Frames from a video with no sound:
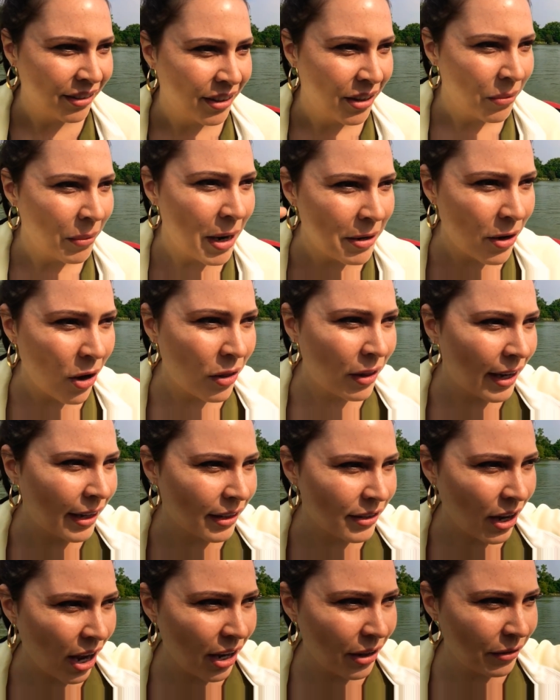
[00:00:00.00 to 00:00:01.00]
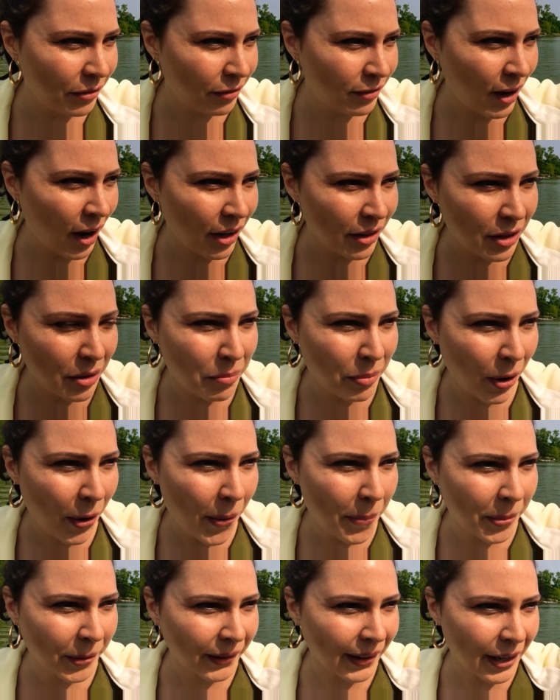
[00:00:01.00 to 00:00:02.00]
Wait, no, like not in the
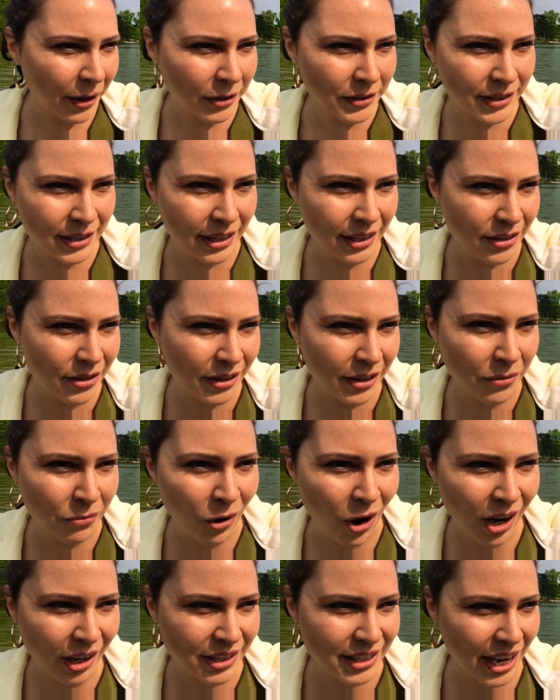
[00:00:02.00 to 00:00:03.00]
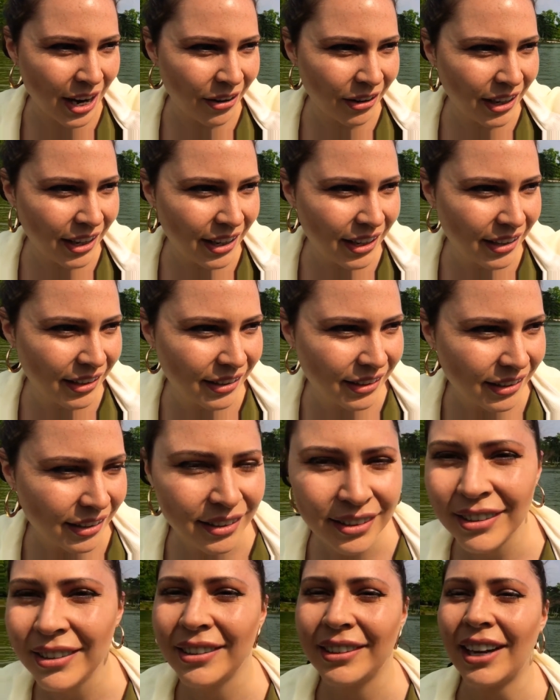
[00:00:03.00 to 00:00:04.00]
boat, but like, see, you can walk down it.
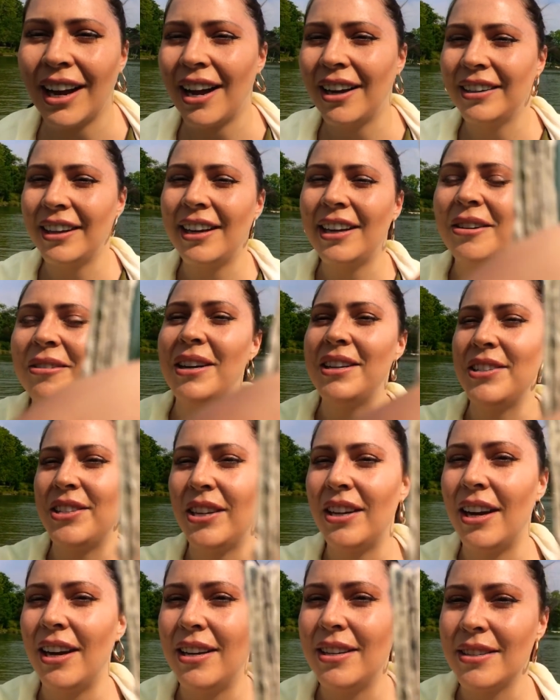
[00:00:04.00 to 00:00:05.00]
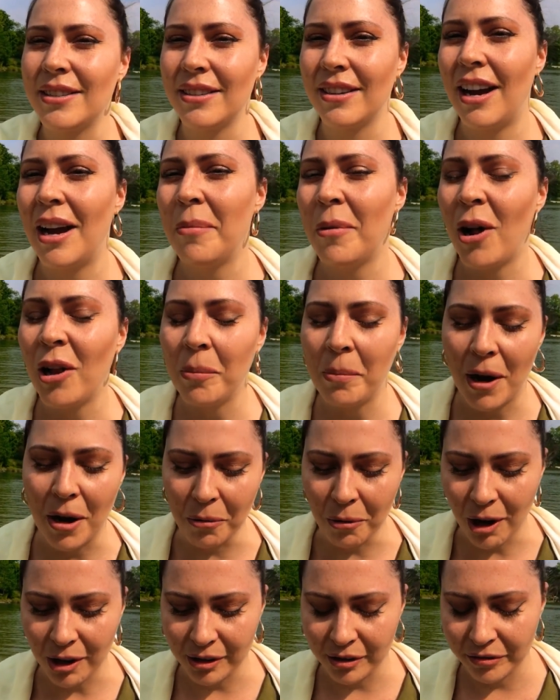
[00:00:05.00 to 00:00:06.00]
Yeah, anyways, you guys, I'm all about
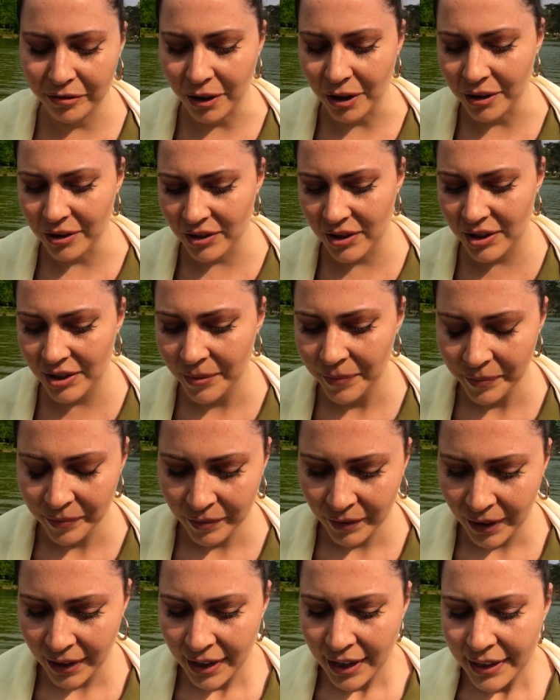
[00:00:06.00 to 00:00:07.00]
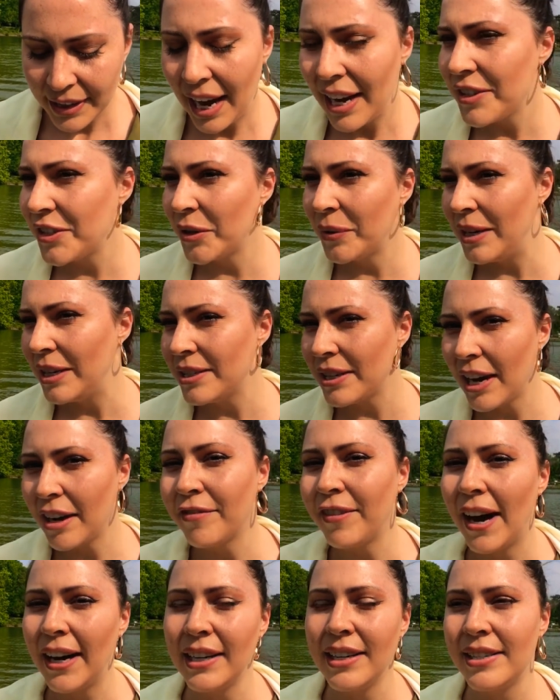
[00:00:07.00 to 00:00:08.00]
waterfalls. Yeah, so he's like
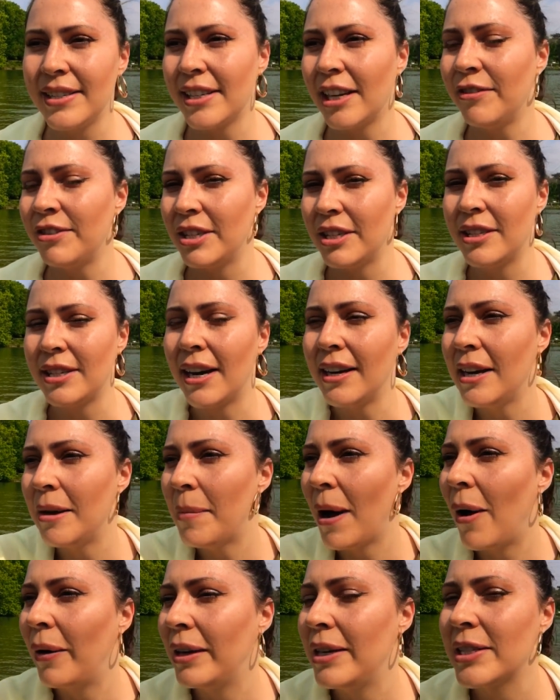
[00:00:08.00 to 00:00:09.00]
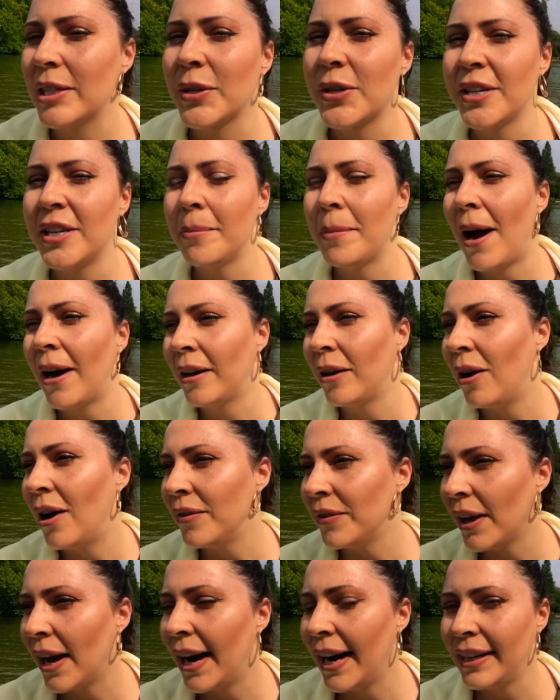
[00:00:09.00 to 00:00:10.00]
finding stuff to study about. He's learning about it
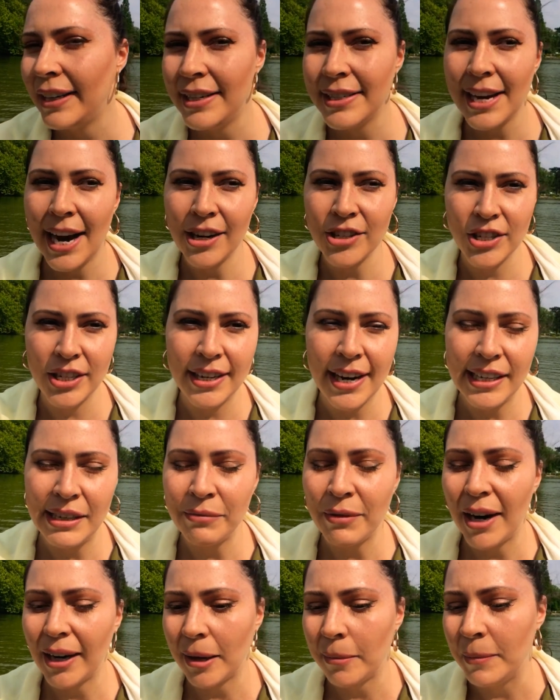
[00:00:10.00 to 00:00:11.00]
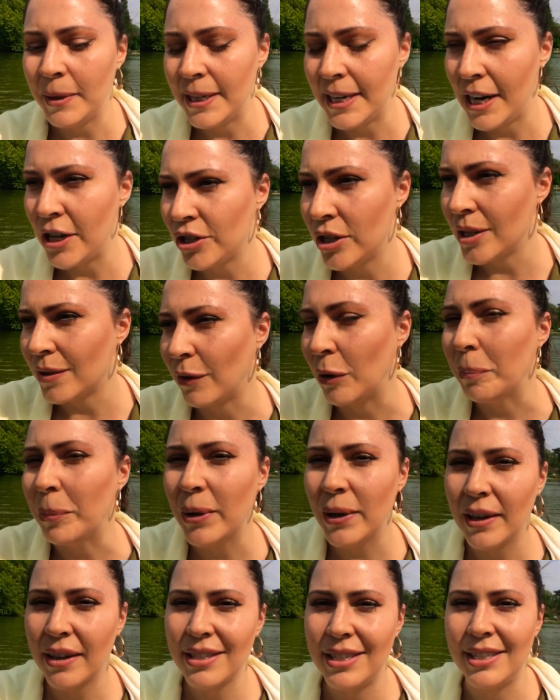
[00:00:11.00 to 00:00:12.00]
online. He's actually getting recommendations for
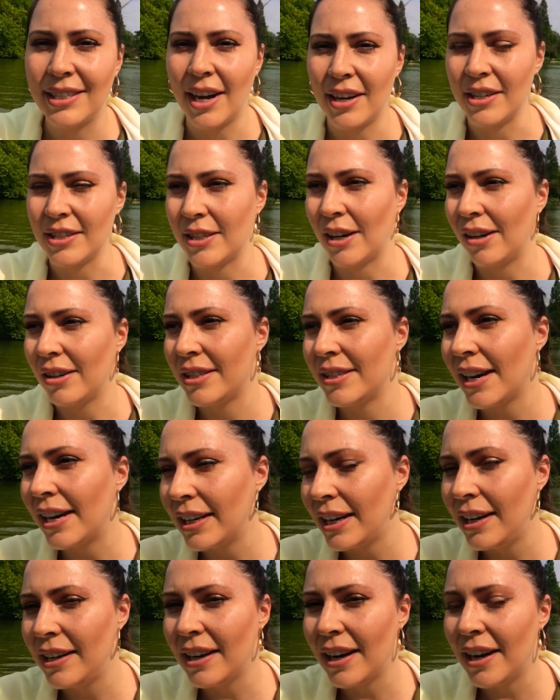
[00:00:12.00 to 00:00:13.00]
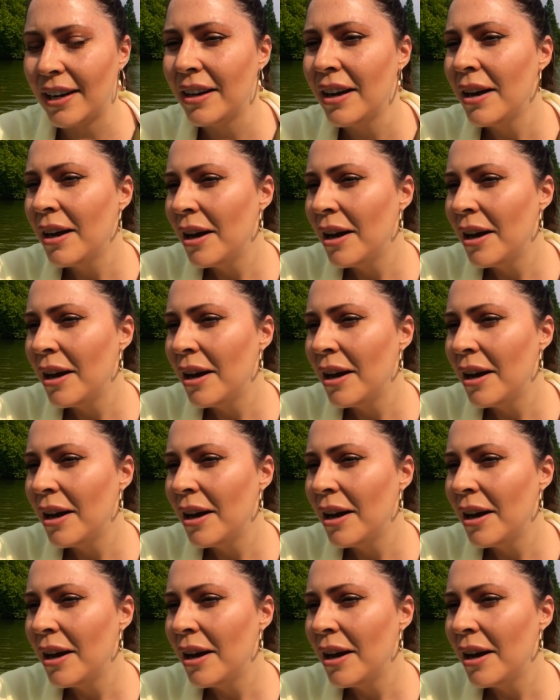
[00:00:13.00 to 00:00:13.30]
books. He's going to start studying it.